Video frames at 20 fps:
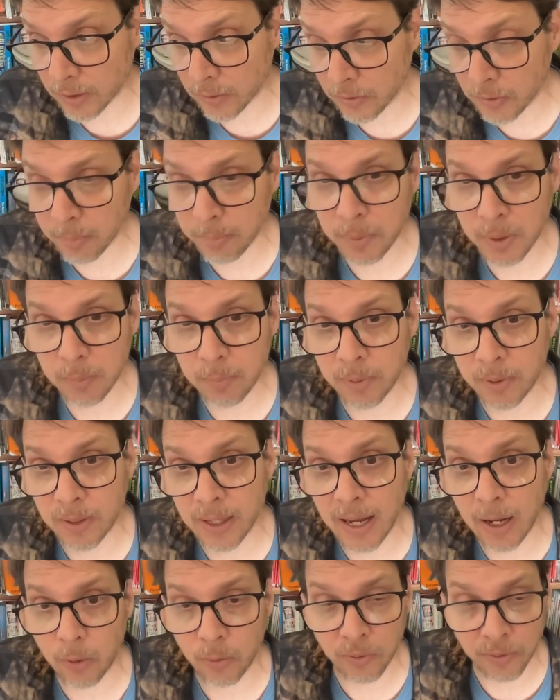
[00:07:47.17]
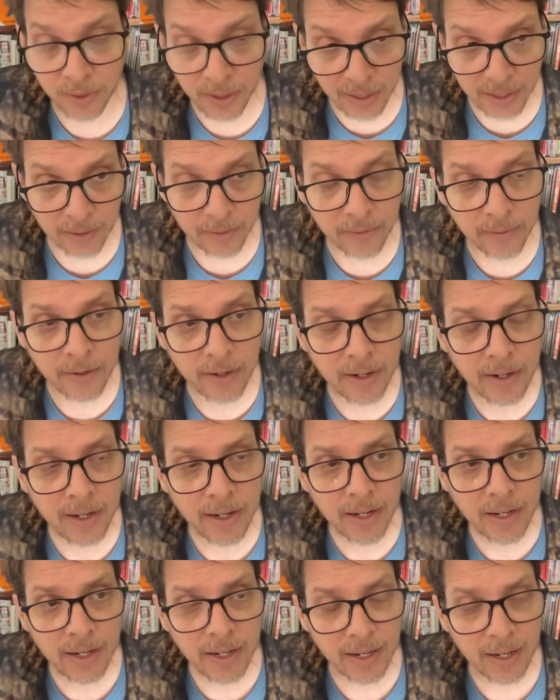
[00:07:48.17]
some people out there,
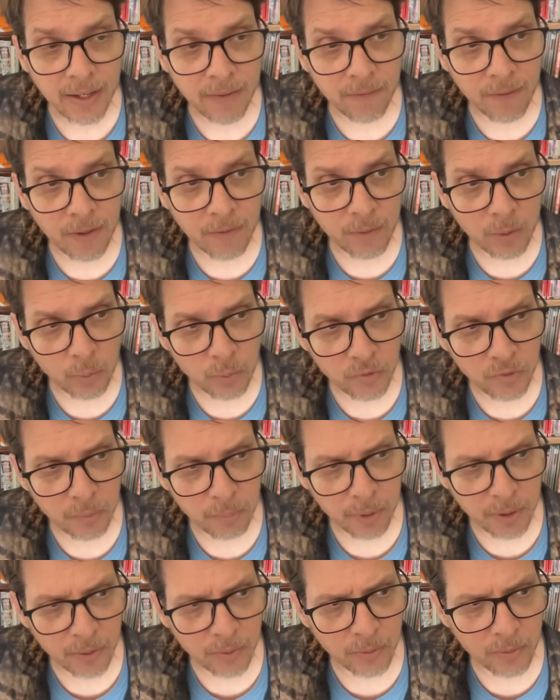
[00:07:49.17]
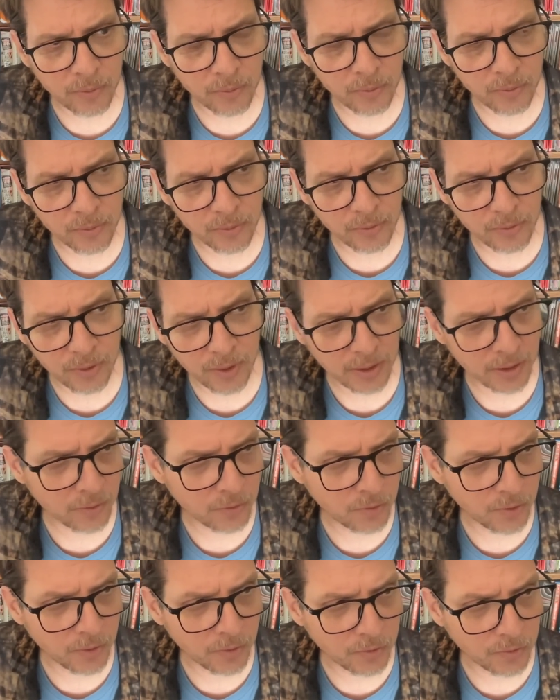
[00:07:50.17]
and then there were some other
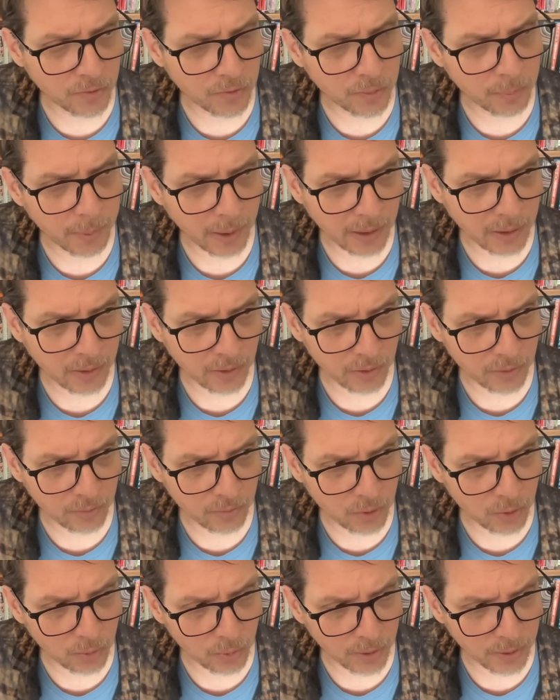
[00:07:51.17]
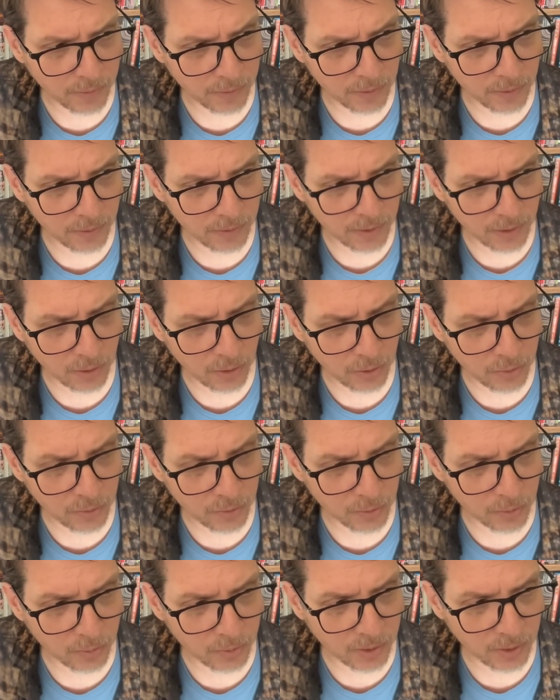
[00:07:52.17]
things he's suspected of doing that
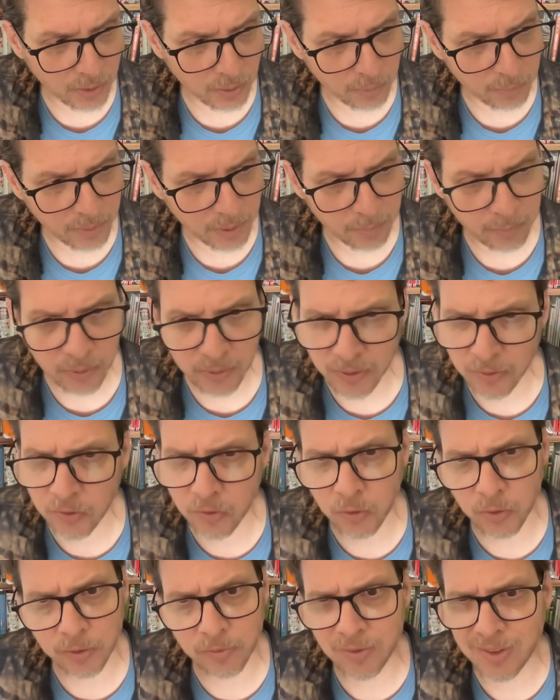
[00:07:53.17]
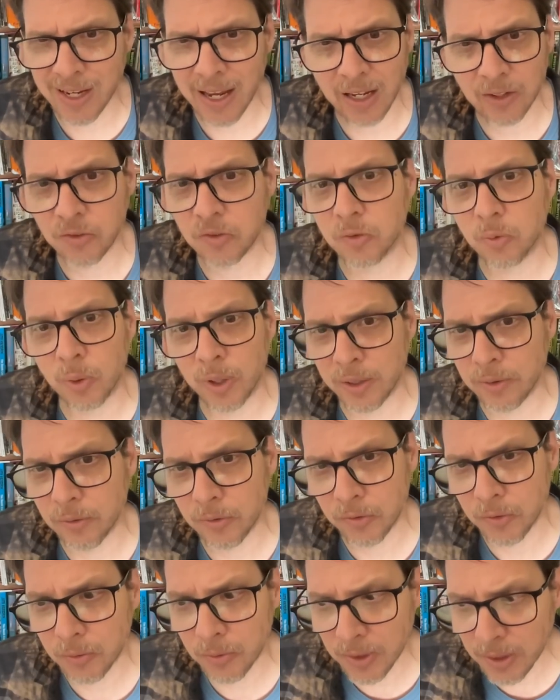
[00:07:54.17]
also killed people, these sort of test
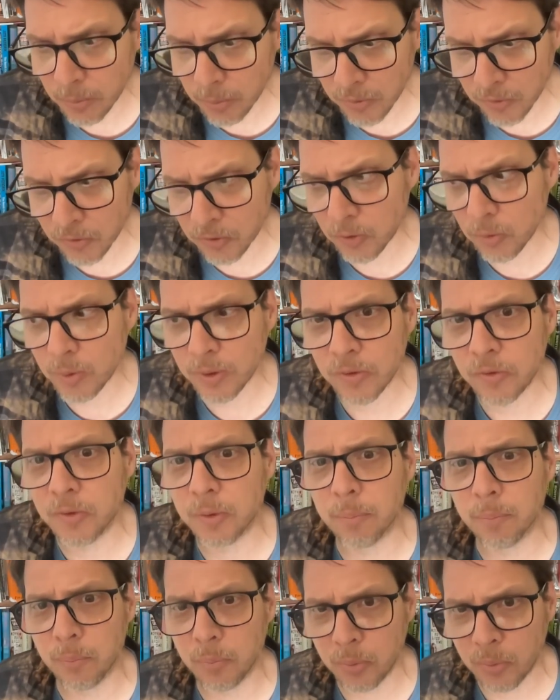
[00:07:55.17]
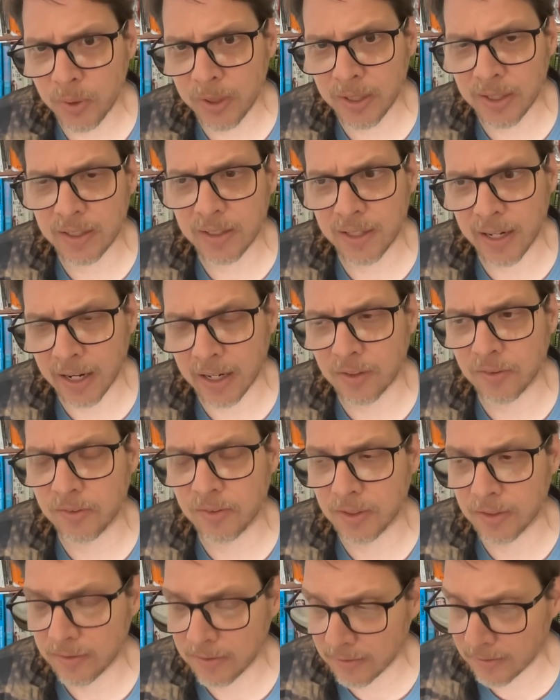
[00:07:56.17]
runs. So he was doing some pretty
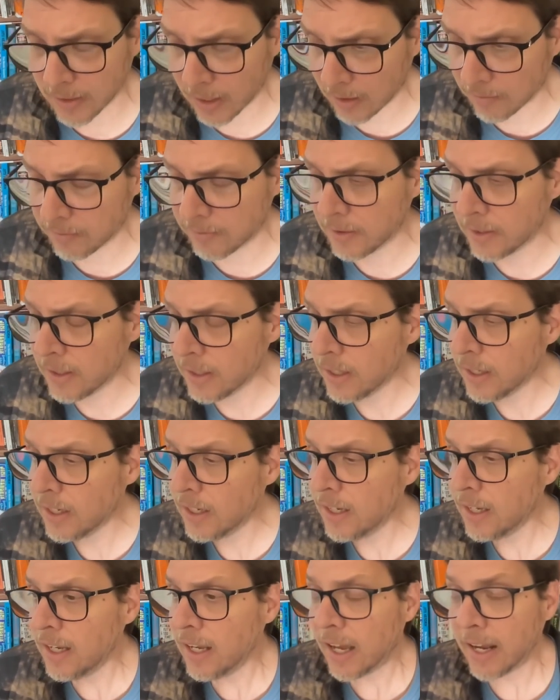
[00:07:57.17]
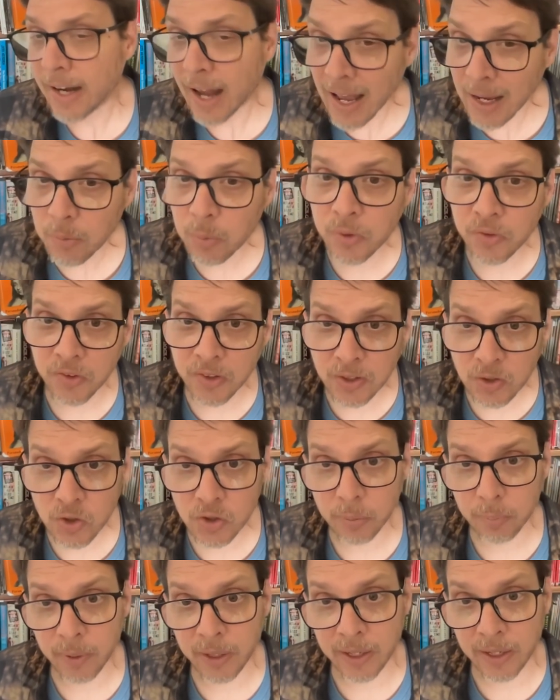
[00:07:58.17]
nasty stuff. And I was in
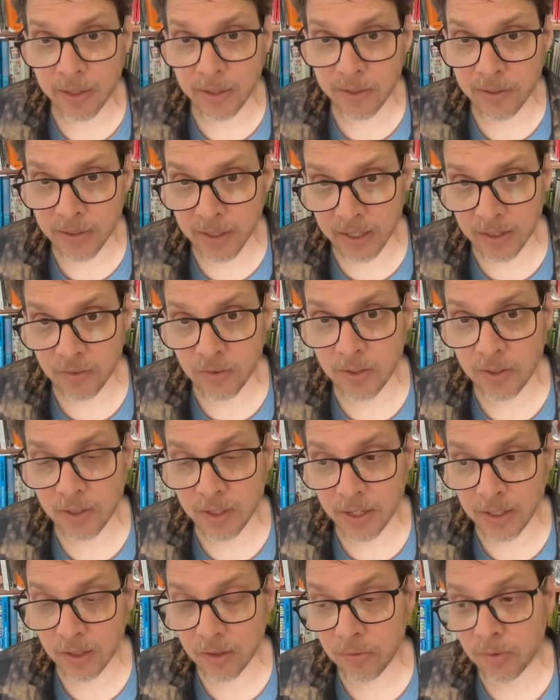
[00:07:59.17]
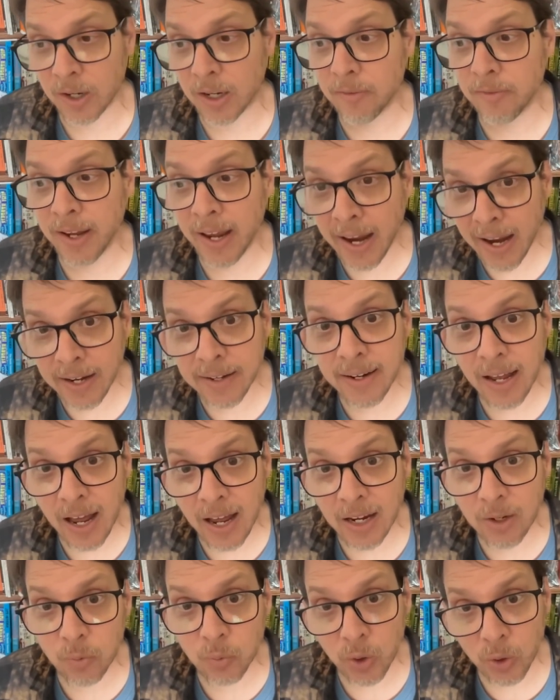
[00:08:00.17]
Japan in 1995, and
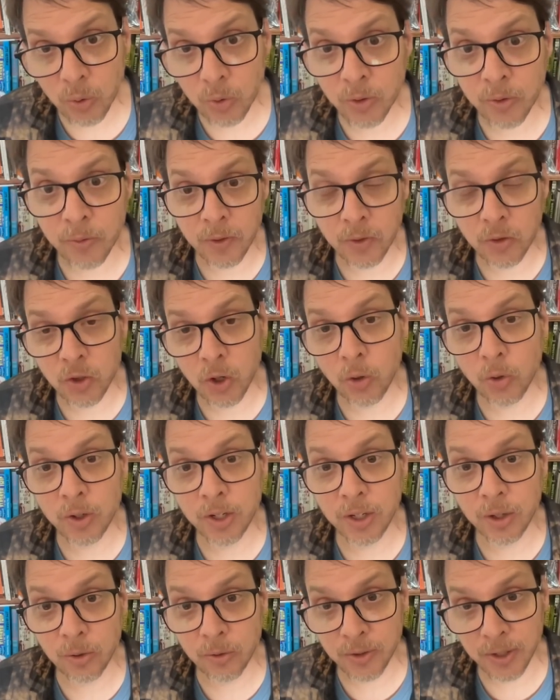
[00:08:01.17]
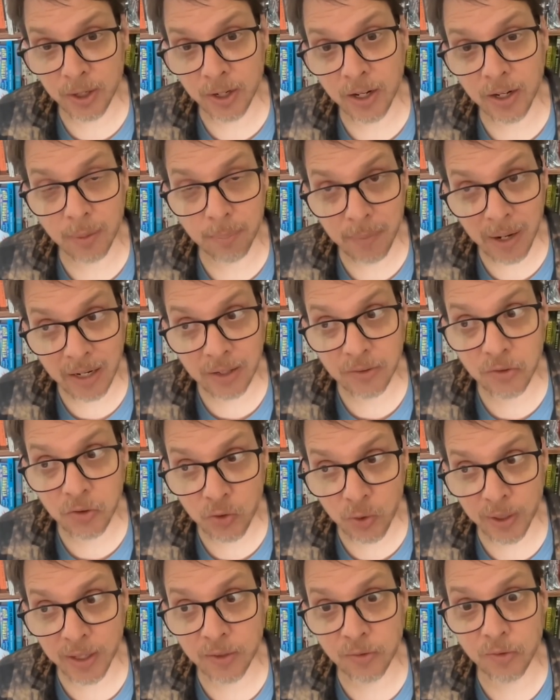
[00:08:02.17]
I rode Tokyo mass
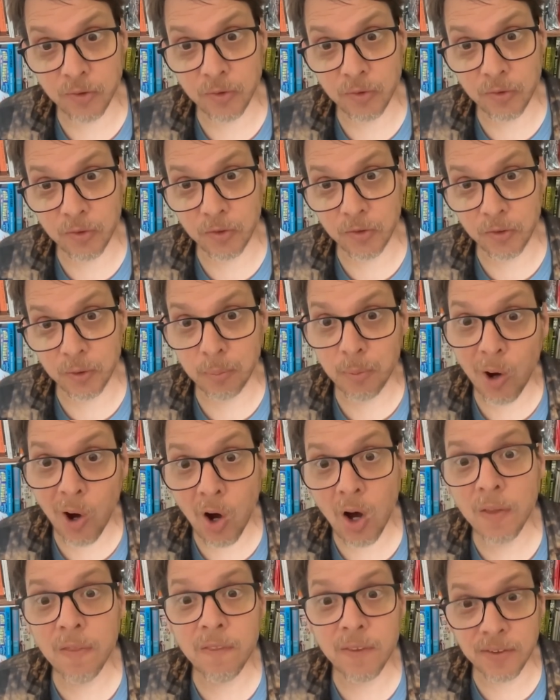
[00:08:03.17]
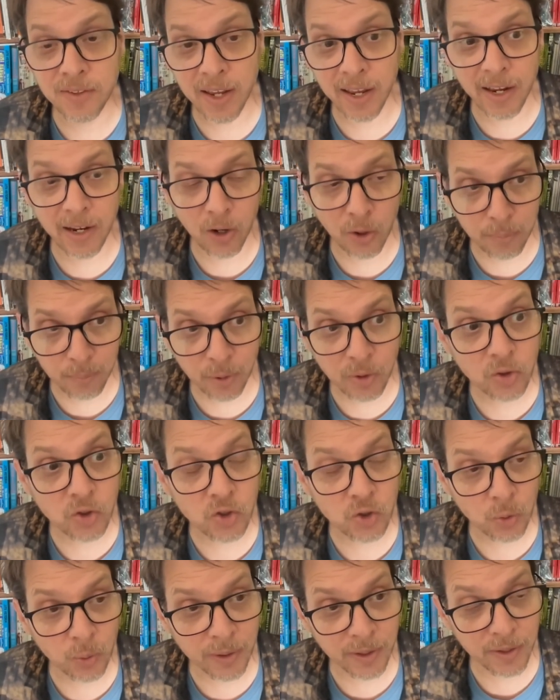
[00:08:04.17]
transit system on the day, on
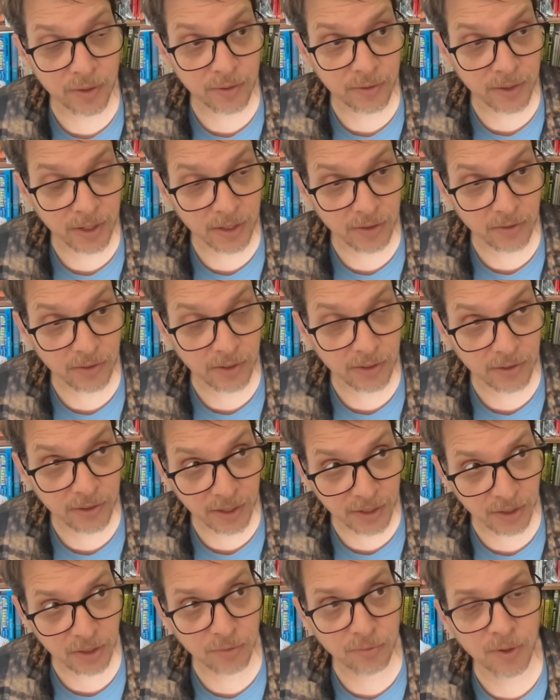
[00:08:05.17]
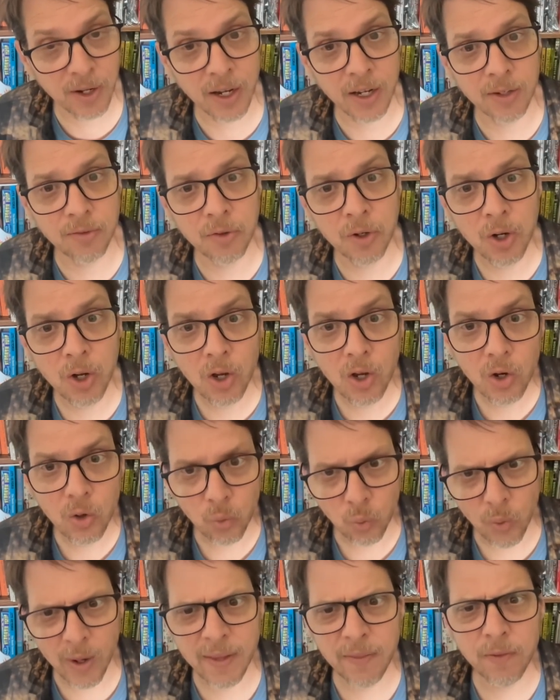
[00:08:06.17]
March 20th, 1995,
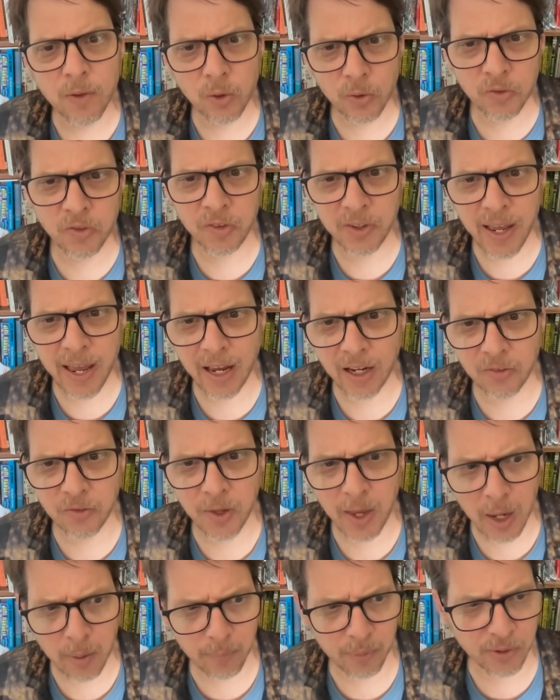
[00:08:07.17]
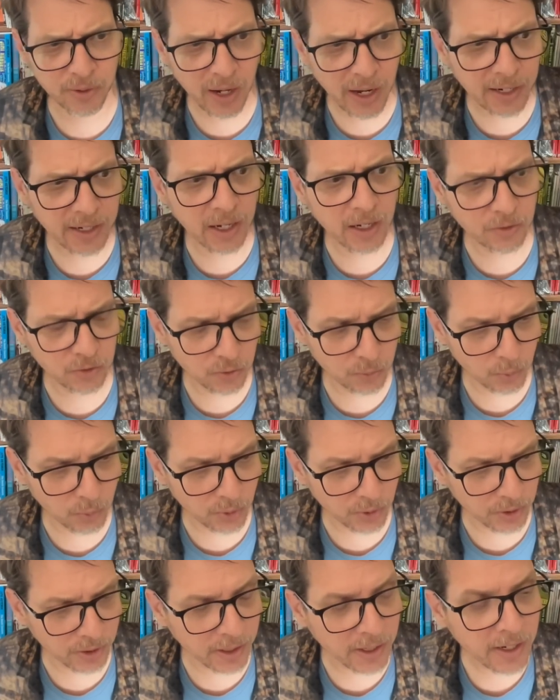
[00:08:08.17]
when those attacks happened. I got to
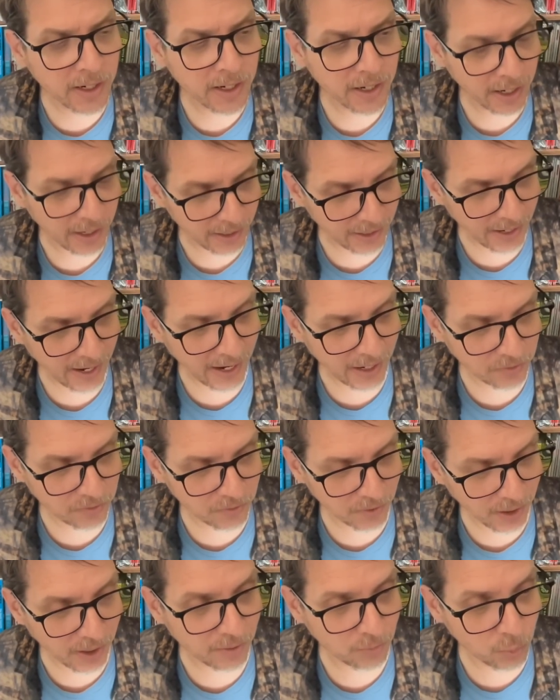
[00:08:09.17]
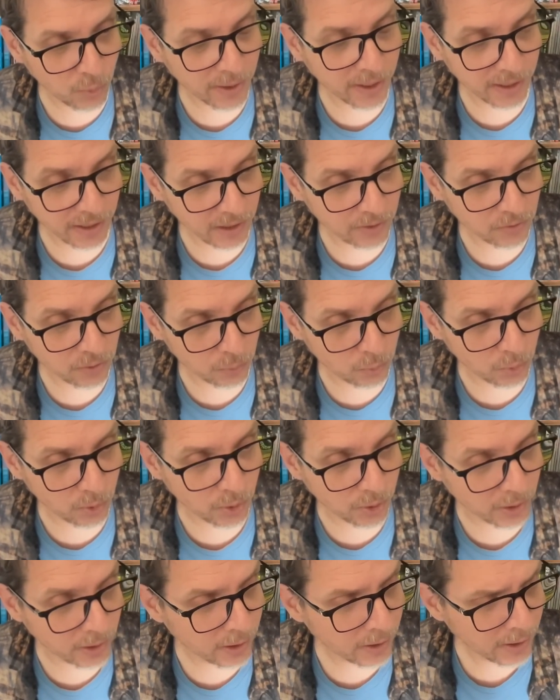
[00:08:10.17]
work, and when I got to
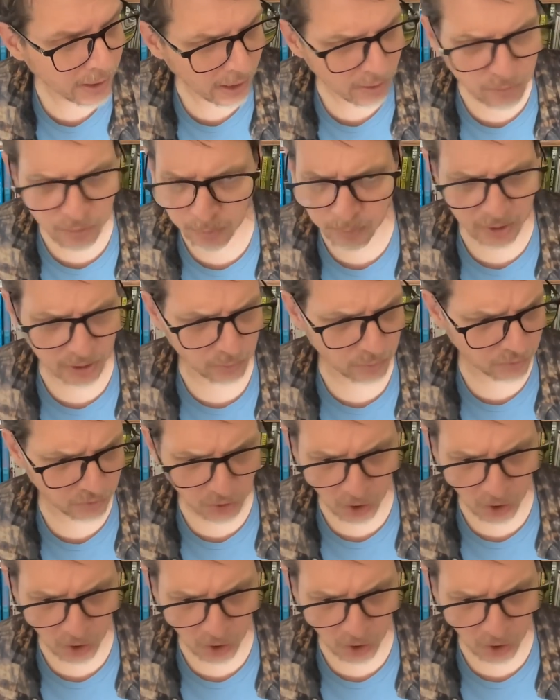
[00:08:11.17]
work, everybody was